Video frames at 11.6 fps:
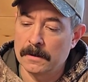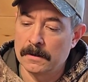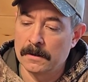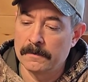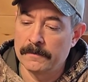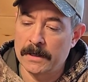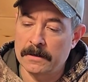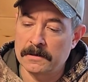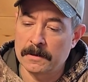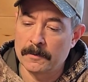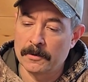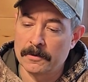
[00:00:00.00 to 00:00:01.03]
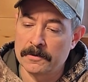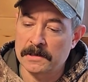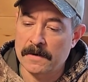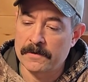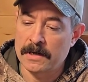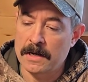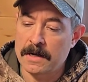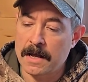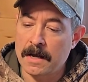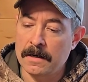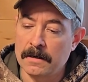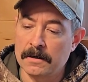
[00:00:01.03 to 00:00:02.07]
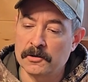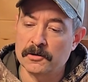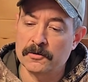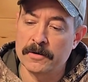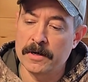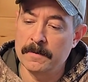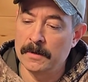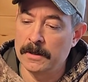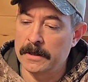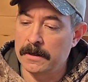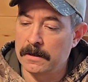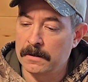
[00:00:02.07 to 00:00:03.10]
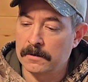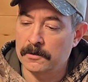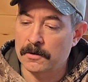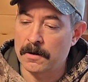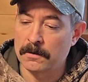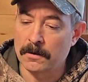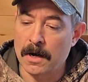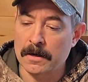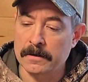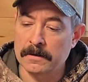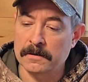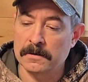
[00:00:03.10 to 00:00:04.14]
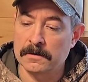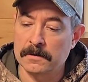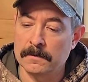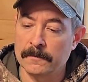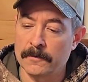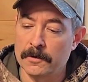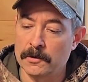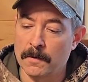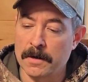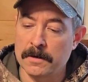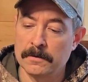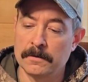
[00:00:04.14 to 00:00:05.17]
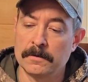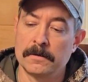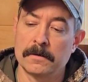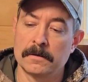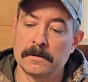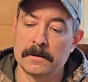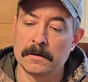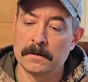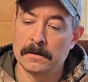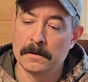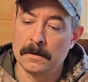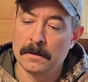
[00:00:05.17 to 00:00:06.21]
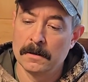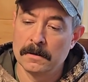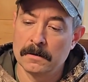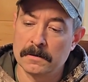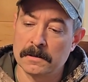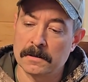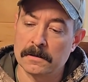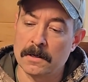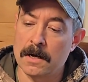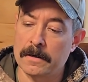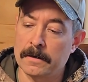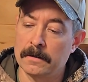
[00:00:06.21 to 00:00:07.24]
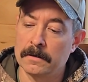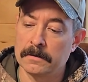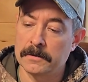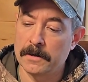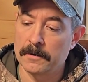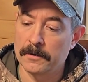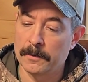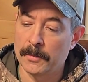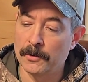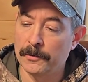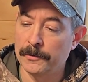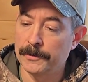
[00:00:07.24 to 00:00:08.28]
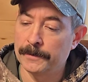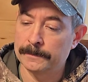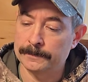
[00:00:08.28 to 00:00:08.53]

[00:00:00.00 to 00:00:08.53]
very similar to the 788. Extremely strong locking system for a 22. You can see the 6 locking lugs here on the bolt.